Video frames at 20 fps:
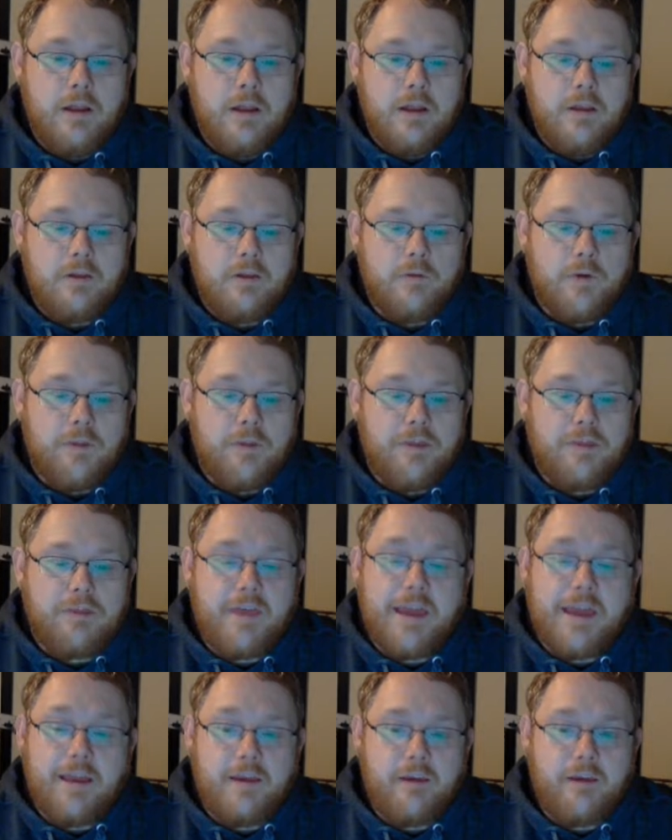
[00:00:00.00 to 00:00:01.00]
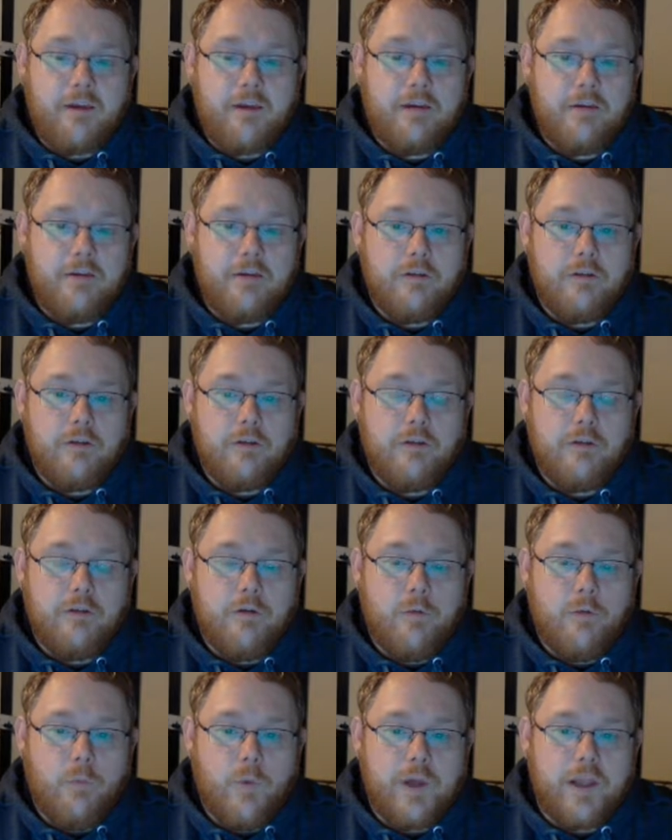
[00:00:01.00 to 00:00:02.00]
So I think
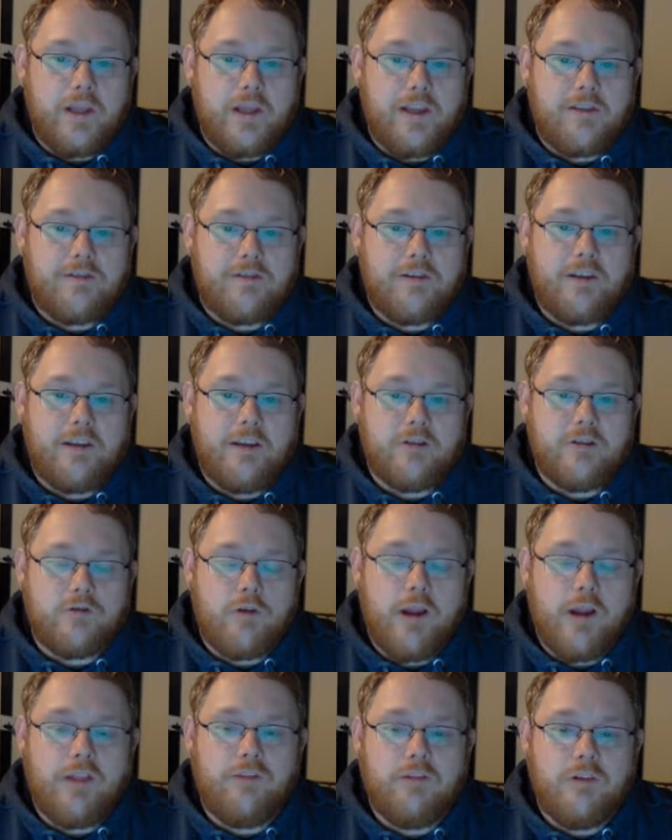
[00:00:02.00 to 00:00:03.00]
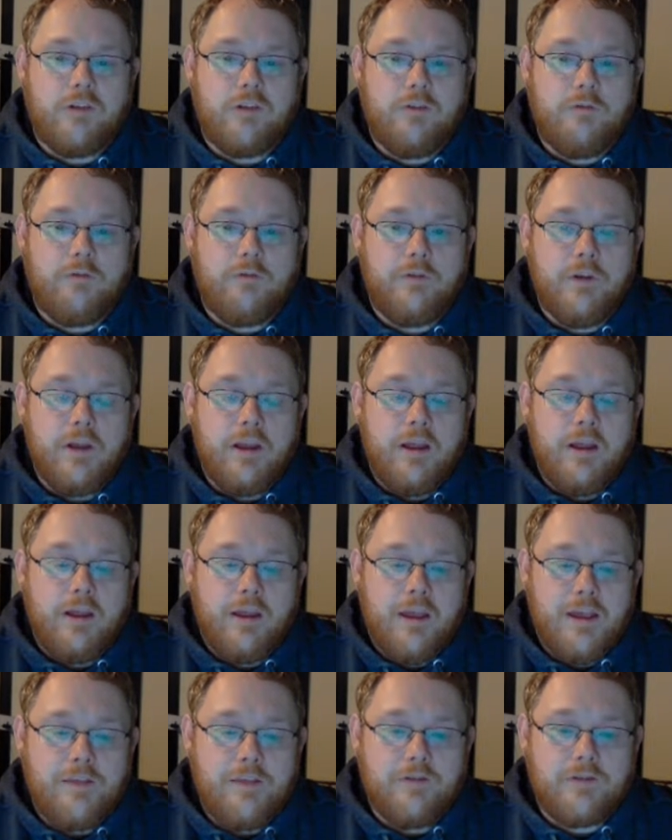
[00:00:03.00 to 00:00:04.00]
we're going to see a trend of
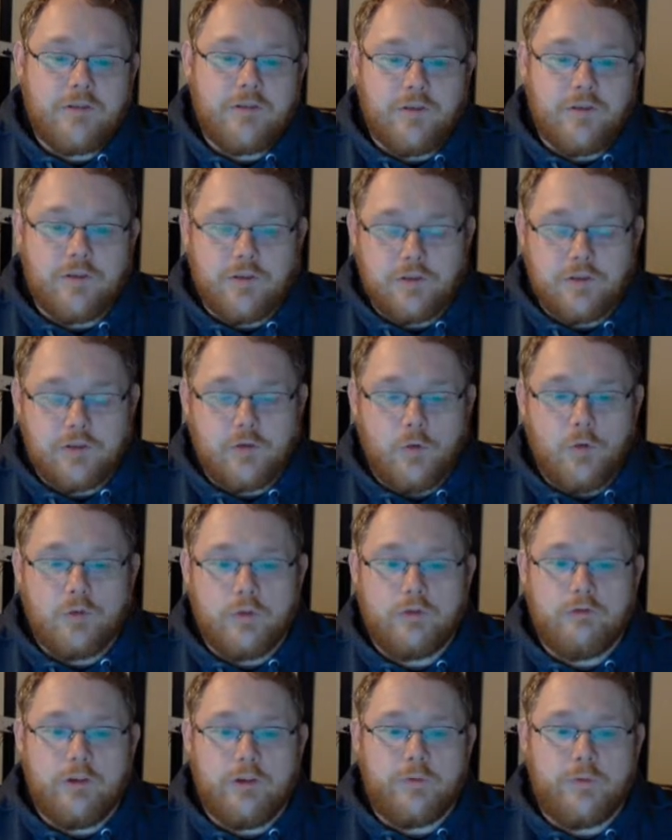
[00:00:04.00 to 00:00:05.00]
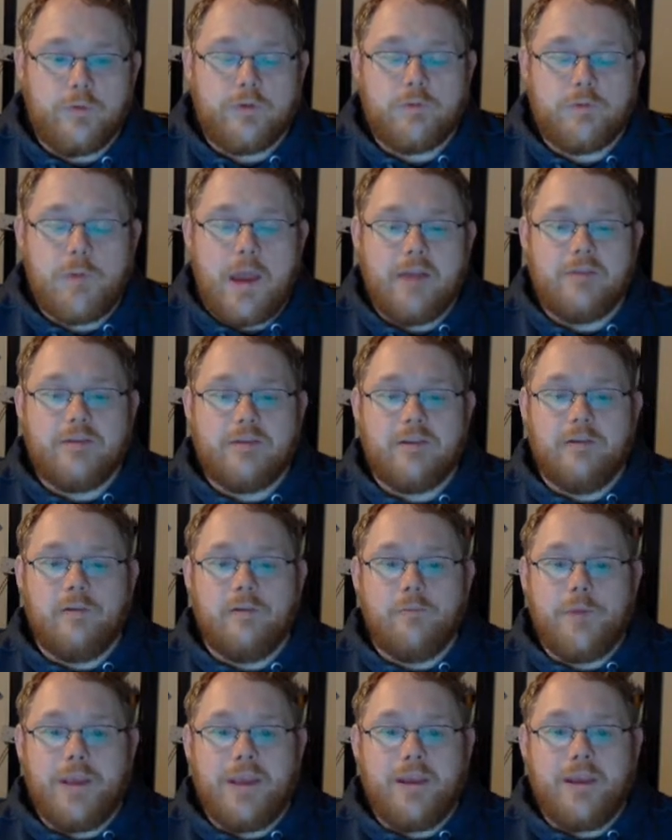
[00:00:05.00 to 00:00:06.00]
instants and sorceries with spectacle
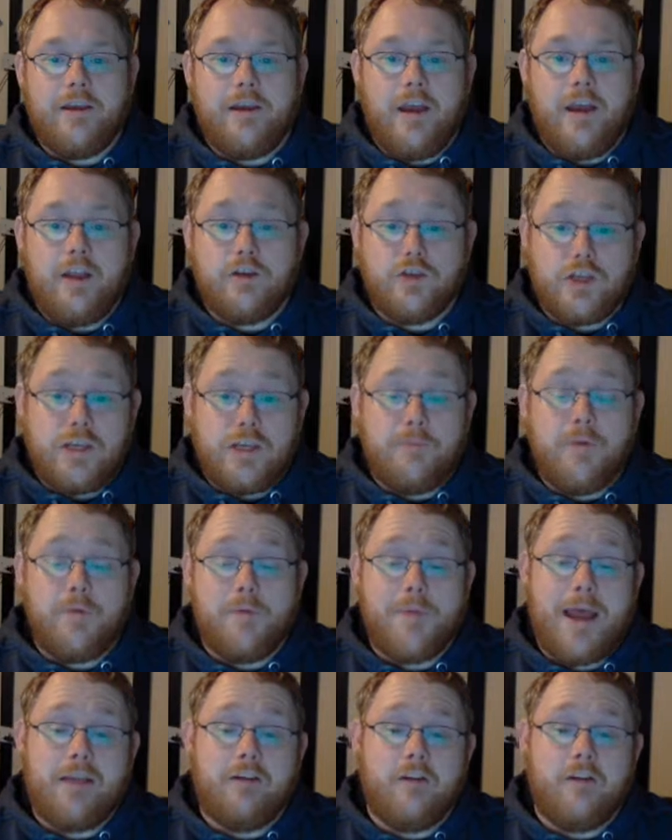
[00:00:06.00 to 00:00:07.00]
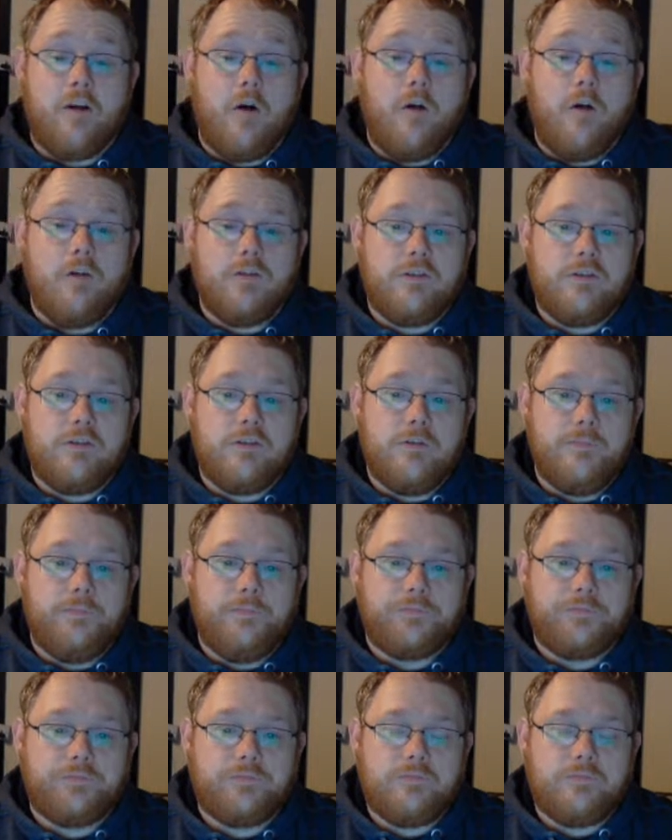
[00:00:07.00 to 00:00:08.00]
being a cheaper mana cost.
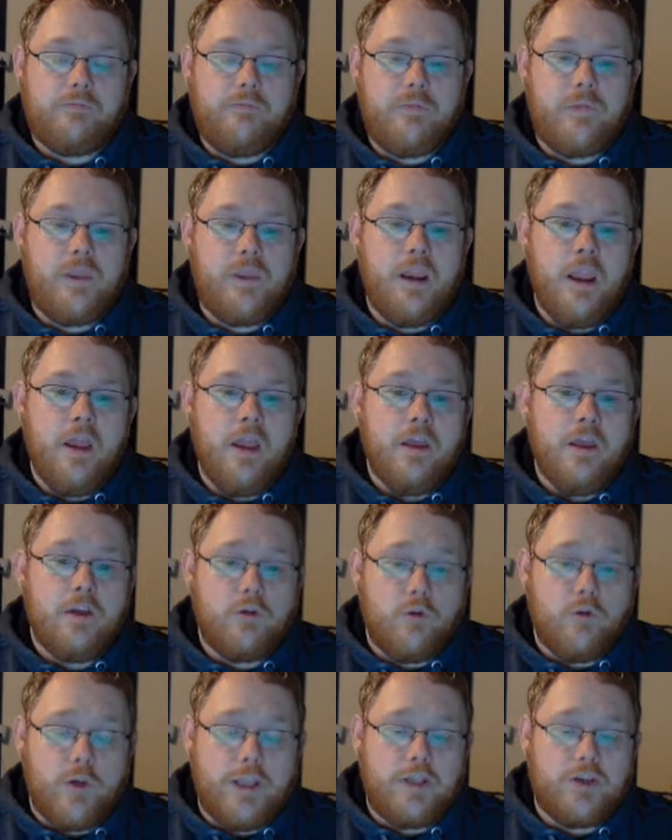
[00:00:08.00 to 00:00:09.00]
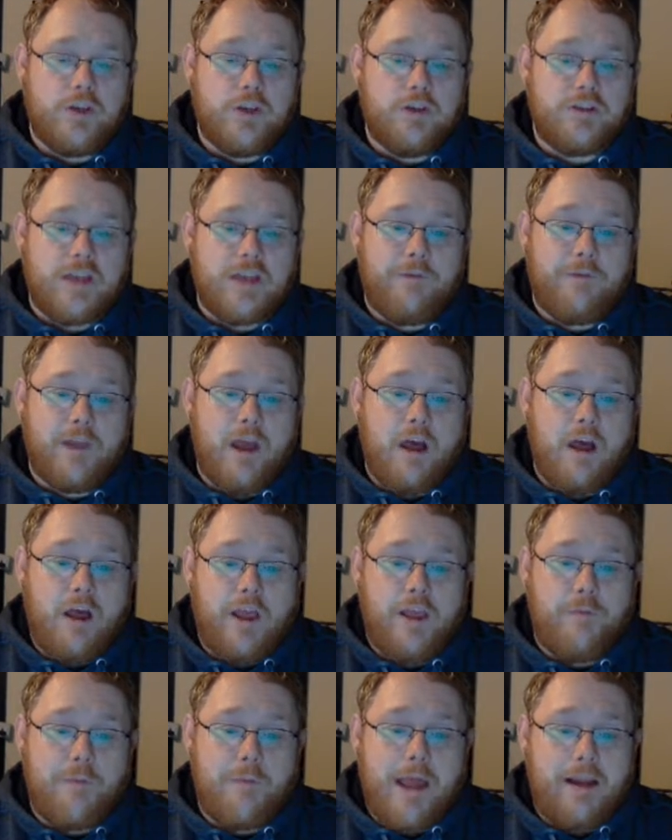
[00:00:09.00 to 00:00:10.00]
Creatures having a
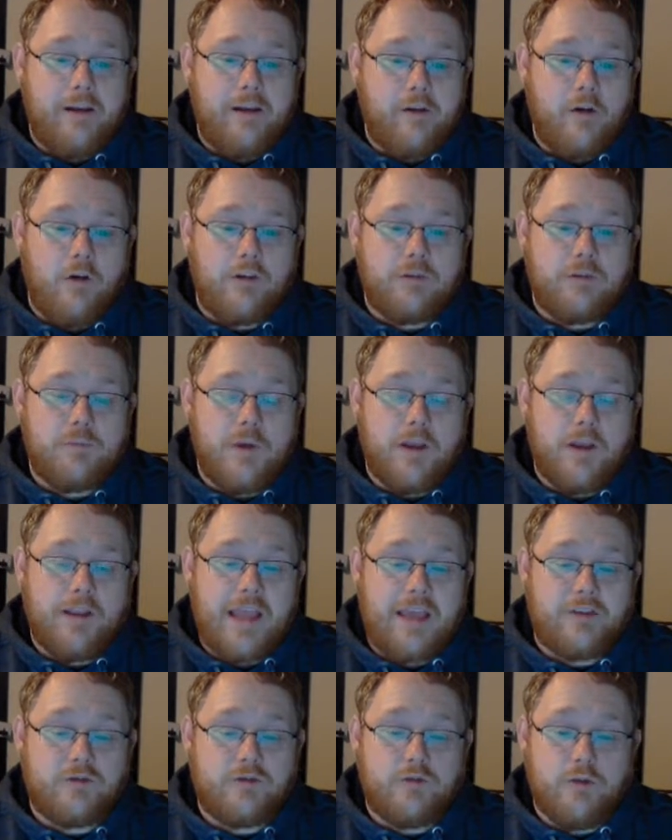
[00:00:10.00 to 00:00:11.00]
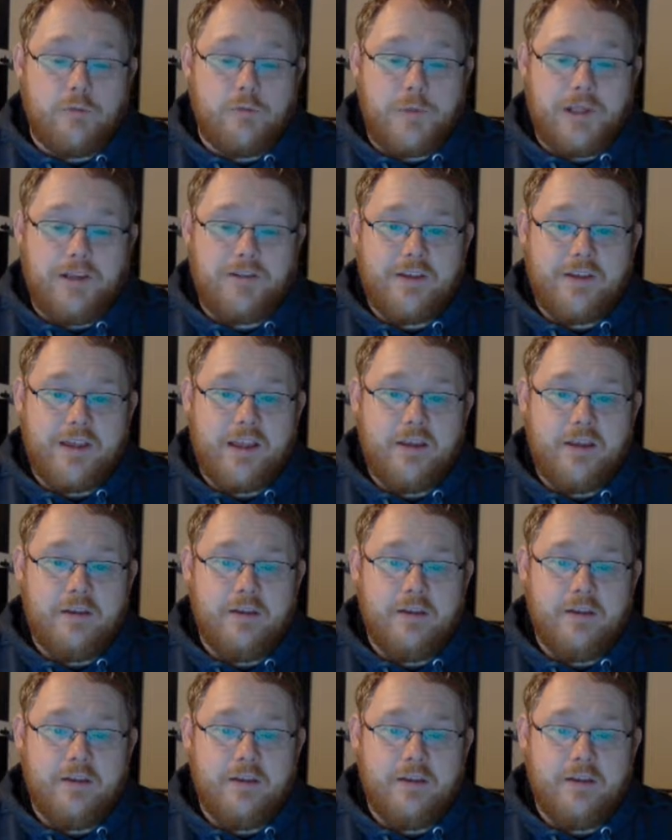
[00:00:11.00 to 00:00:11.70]
higher mana cost but an extra ability.